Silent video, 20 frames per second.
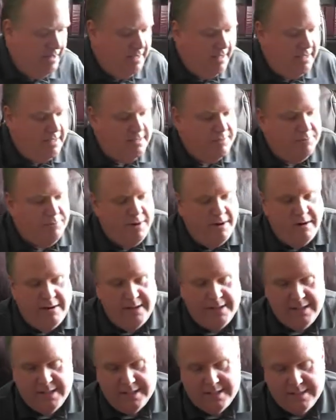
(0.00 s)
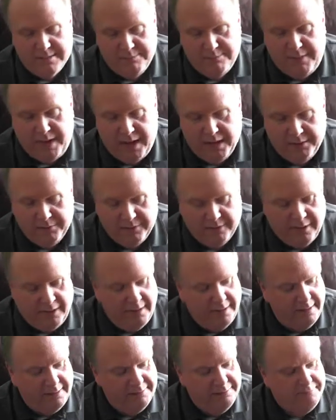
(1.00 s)
He's wearing this model
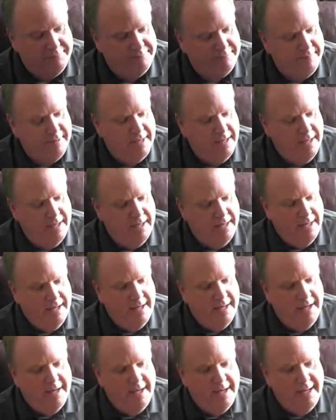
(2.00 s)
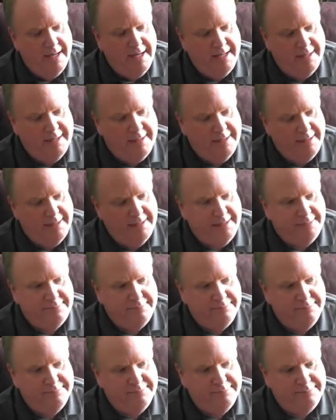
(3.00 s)
glove, and
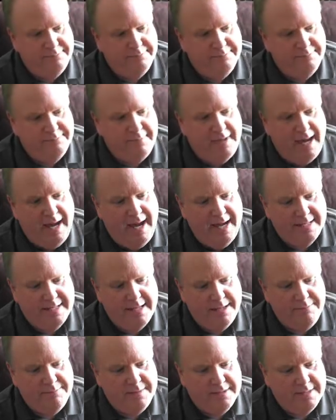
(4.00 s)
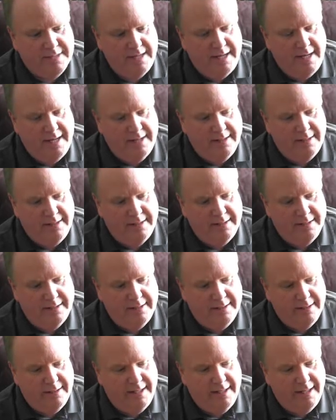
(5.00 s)
I asked him to sign it,
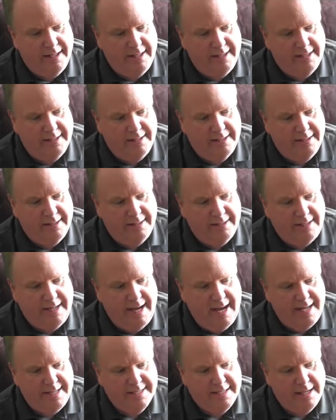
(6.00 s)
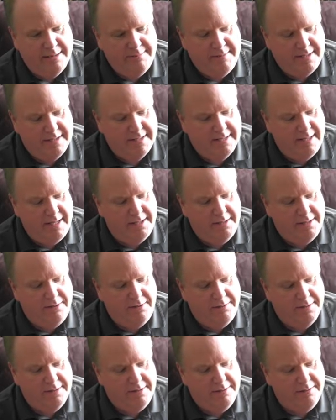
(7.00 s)
and I asked him, I said, I
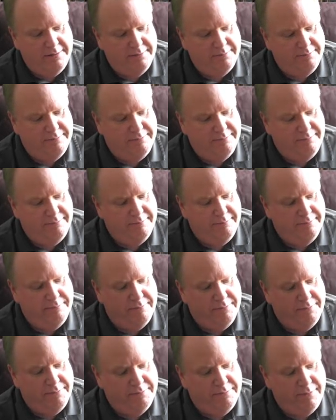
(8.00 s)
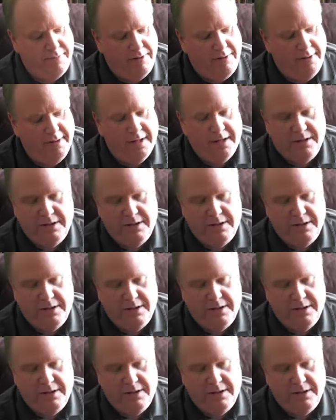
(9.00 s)
know in your early